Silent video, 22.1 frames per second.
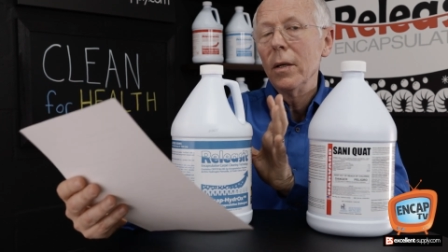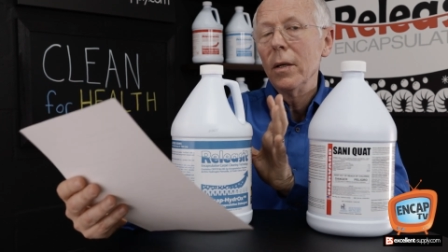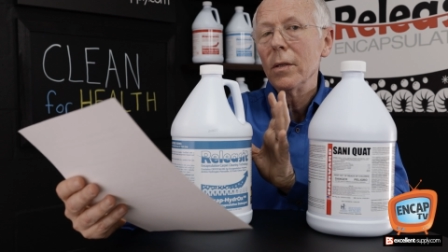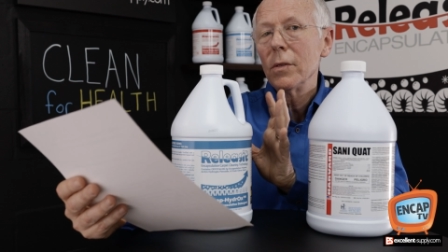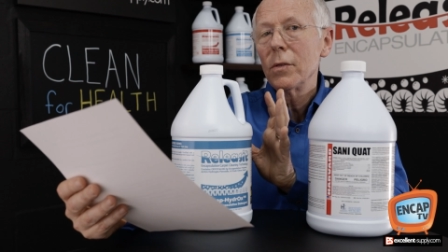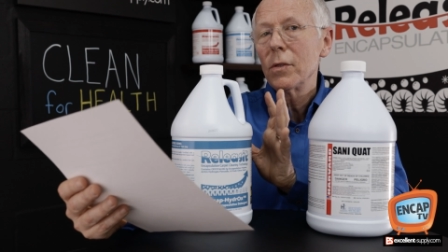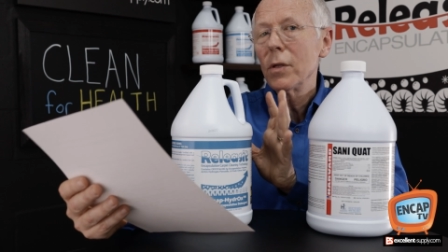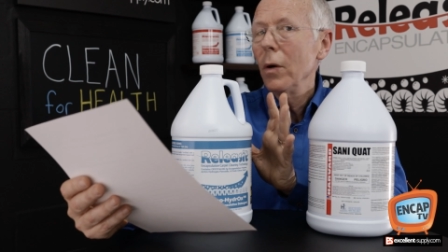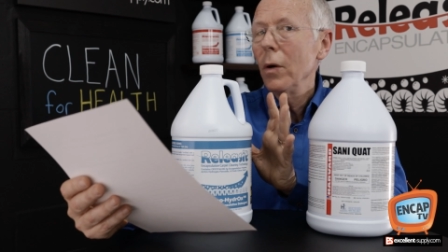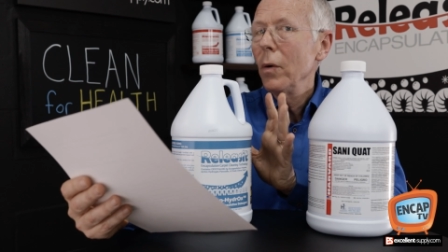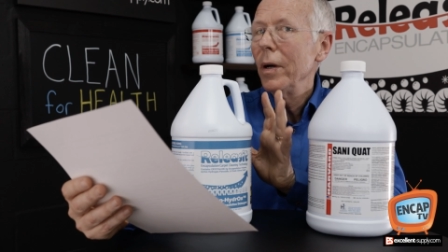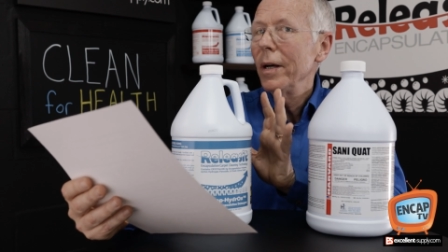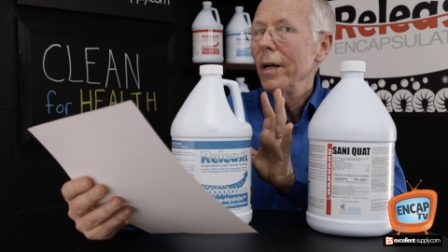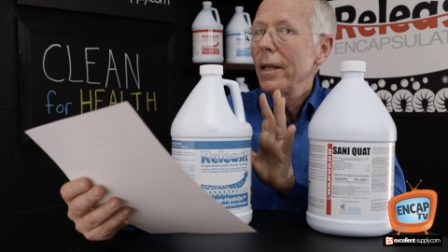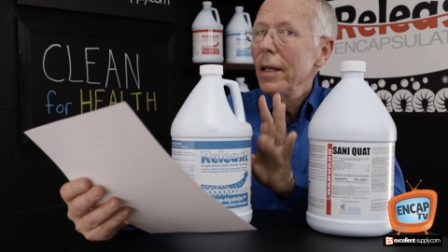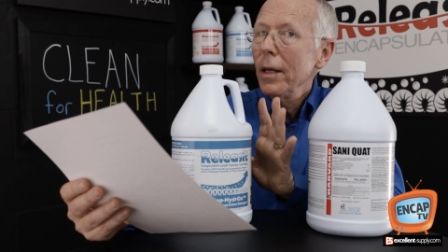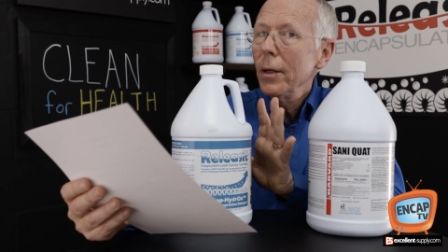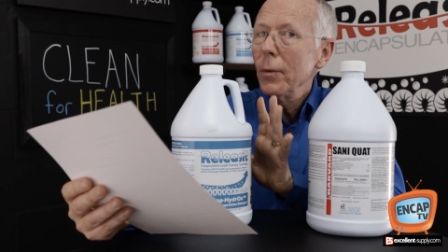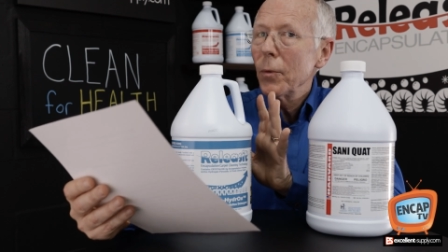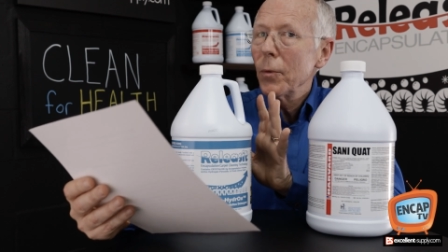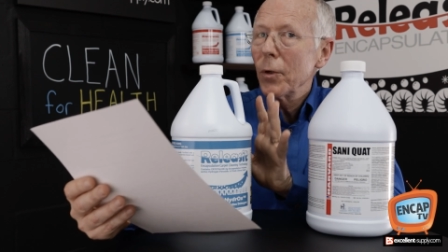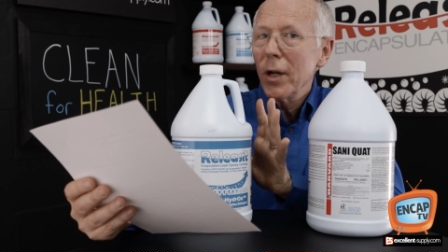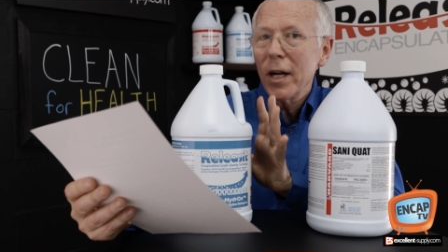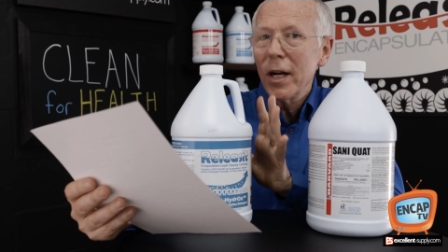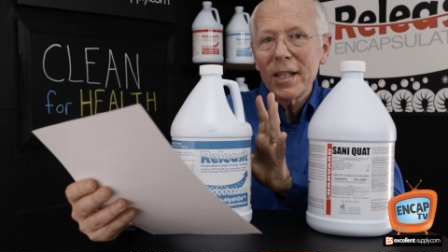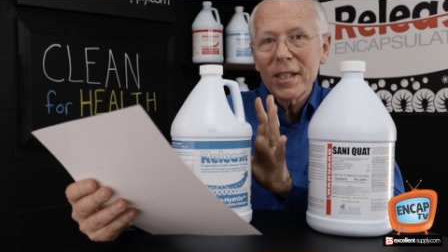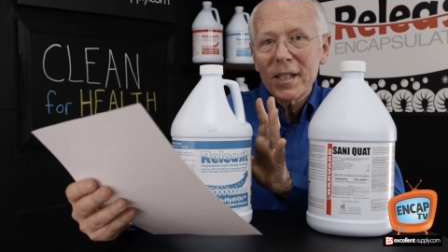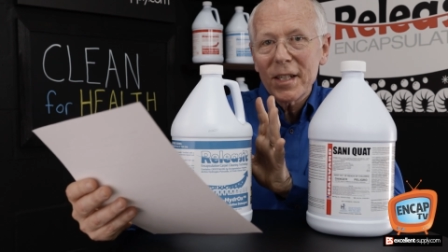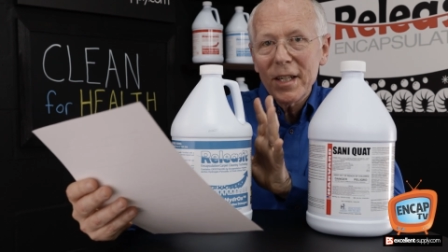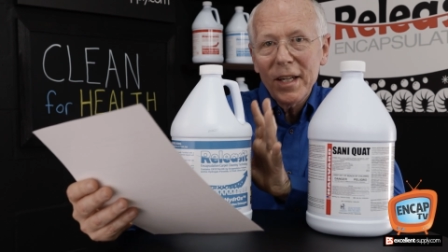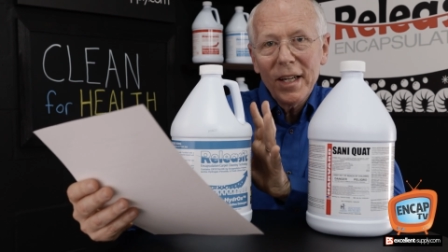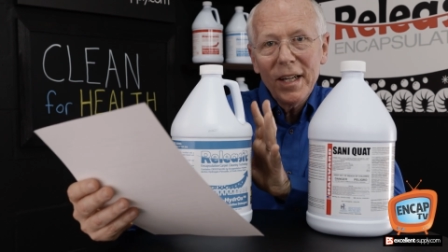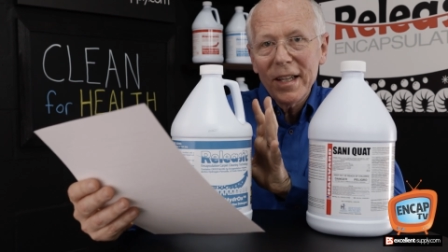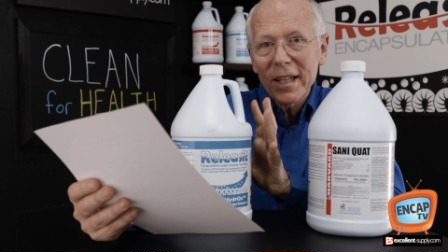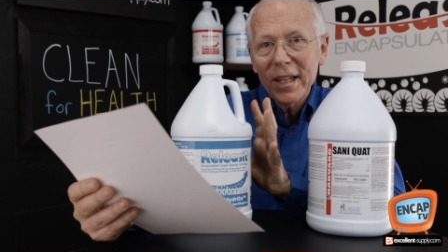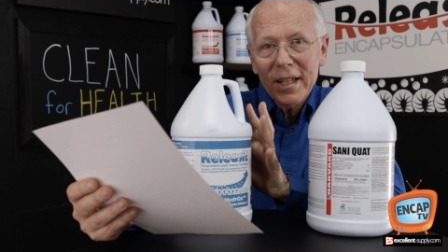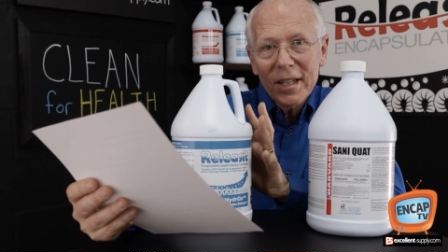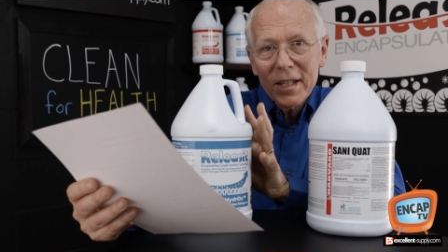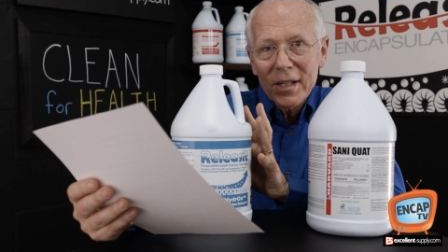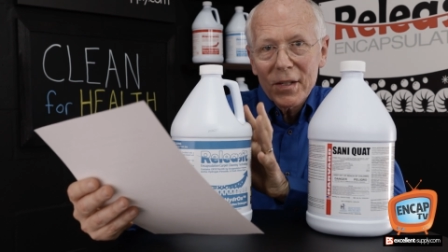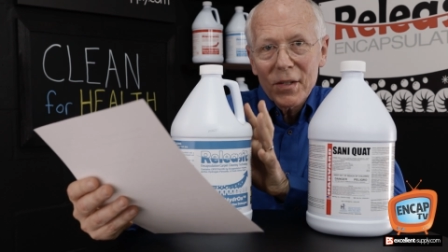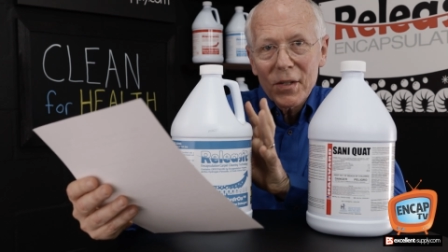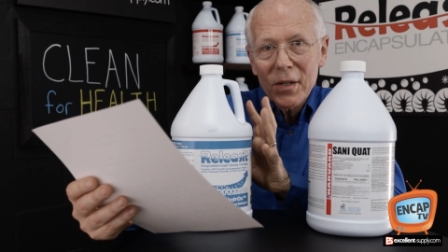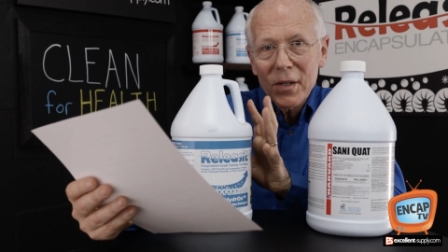So again, we're not saying that
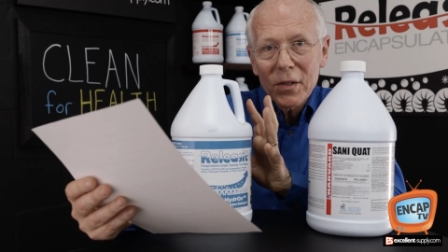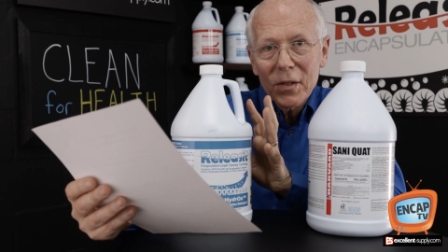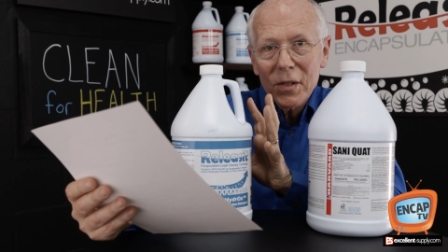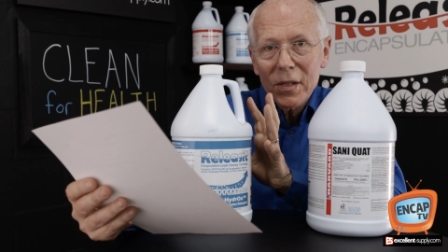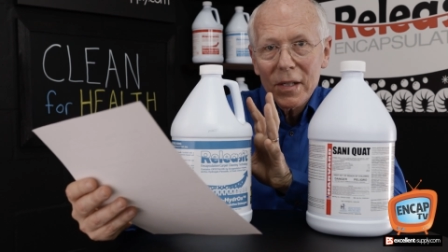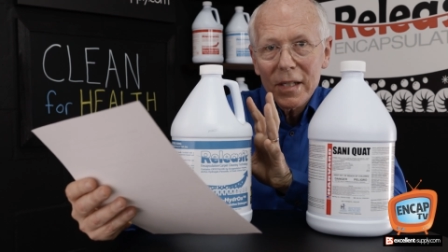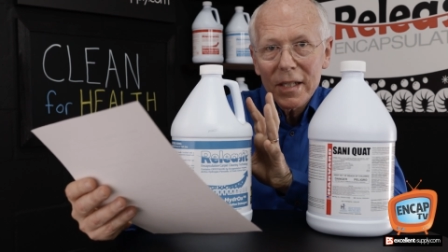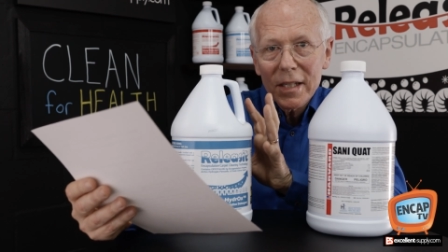this is